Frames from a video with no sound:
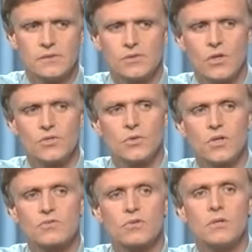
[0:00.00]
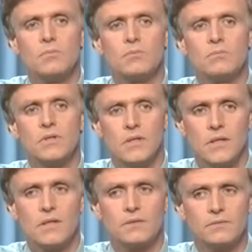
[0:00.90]
It's also extreme
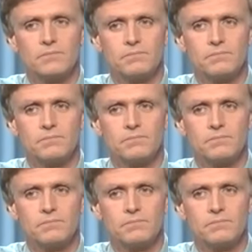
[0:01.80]
yin.